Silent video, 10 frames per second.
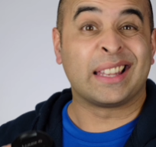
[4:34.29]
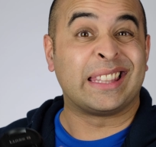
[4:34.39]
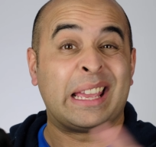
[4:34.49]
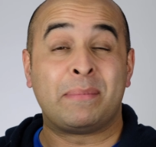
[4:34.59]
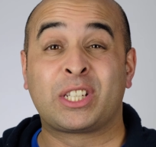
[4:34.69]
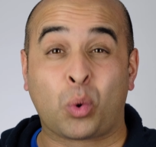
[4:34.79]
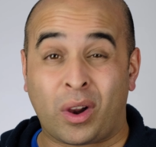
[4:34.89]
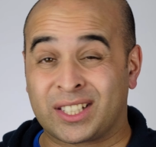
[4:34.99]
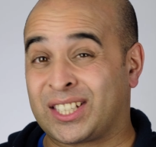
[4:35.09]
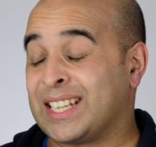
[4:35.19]
The image
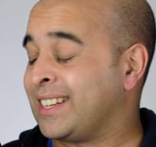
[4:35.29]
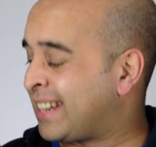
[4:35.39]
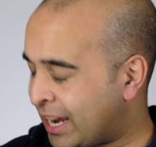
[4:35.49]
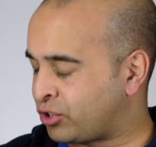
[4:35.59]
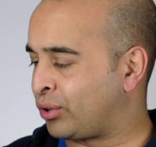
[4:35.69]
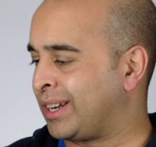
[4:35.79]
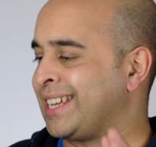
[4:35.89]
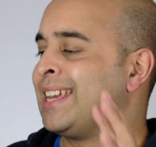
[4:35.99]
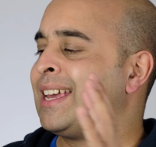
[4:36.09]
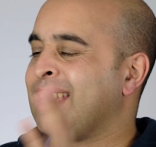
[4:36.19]
quality
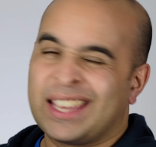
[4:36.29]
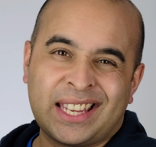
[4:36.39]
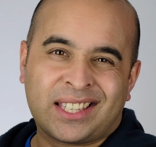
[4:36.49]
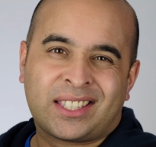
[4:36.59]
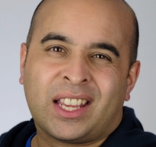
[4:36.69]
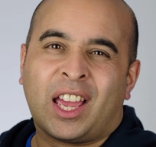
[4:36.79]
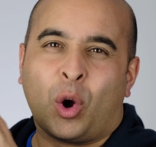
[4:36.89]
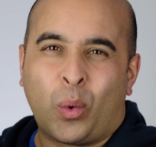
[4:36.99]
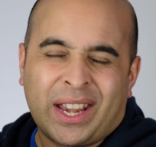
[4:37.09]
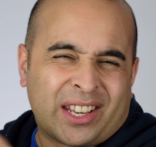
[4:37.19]
naturally is a
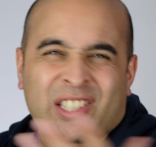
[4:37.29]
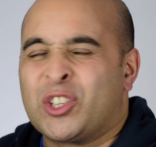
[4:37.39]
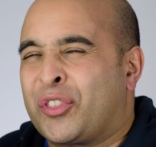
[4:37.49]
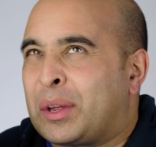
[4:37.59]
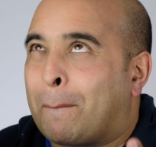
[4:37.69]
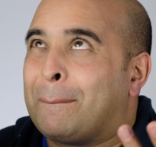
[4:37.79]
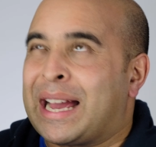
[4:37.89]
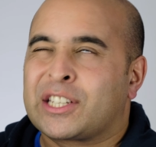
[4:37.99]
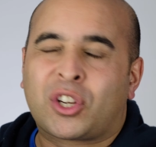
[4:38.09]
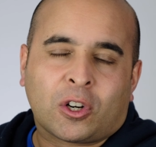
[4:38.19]
winner. There's nothing
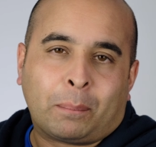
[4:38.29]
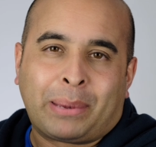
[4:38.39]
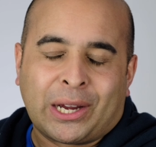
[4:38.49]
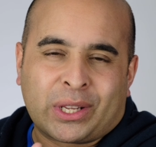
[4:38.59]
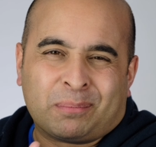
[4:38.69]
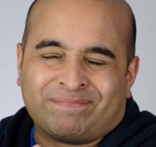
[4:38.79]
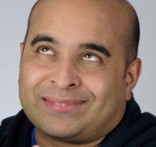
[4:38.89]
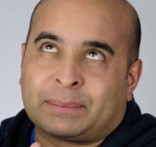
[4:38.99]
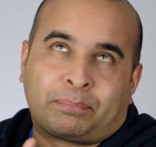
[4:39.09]
magical about it, and